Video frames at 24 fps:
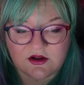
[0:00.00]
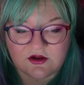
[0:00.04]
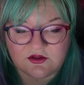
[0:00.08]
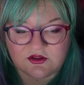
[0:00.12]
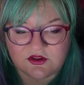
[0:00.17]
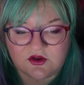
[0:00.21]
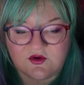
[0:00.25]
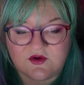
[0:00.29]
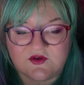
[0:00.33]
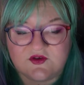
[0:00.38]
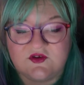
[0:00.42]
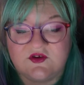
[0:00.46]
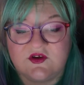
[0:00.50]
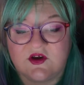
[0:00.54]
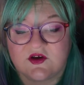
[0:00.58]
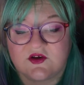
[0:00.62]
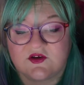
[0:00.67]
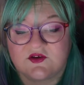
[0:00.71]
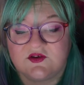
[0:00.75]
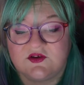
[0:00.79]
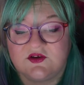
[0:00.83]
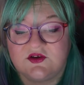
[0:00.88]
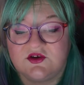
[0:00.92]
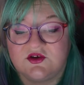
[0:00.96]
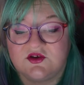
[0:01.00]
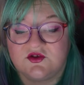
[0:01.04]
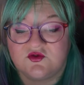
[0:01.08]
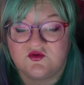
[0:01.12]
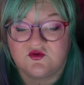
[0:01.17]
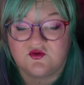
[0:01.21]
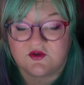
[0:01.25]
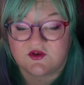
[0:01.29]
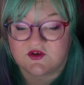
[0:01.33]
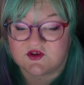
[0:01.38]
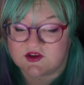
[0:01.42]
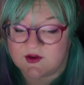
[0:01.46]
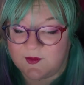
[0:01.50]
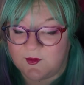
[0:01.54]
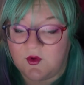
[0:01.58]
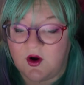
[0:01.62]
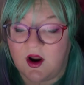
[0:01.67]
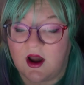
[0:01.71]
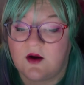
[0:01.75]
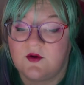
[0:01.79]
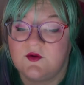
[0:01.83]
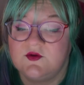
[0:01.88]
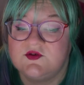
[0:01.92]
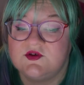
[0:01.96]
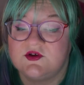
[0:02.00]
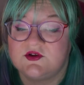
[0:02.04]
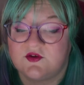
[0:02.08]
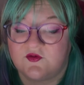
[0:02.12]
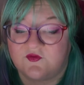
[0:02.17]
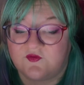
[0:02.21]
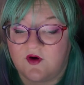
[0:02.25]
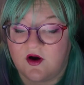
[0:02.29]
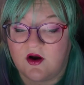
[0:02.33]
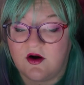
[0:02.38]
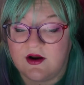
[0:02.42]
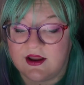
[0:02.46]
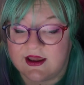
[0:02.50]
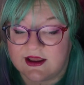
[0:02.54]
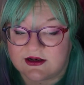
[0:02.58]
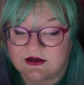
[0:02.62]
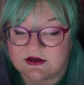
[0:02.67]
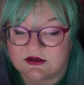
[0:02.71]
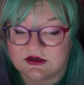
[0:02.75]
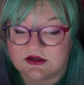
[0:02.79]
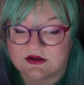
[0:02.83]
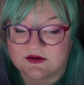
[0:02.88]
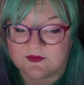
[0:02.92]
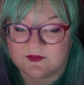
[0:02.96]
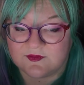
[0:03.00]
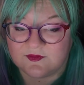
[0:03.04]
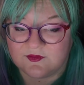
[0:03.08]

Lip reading: "There is an exit through the summer house at the far end."